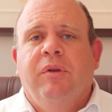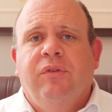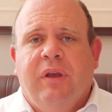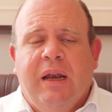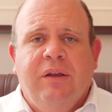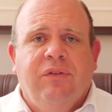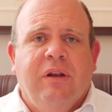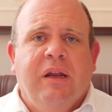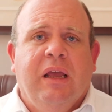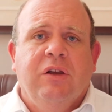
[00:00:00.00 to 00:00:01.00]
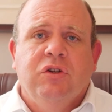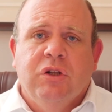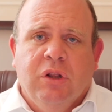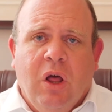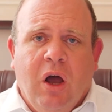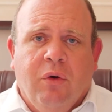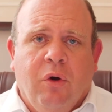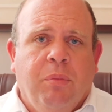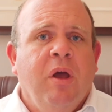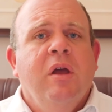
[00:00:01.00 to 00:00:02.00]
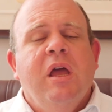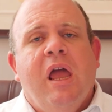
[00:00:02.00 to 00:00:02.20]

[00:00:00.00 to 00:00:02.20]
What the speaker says: Moschetti Syndication Law Group.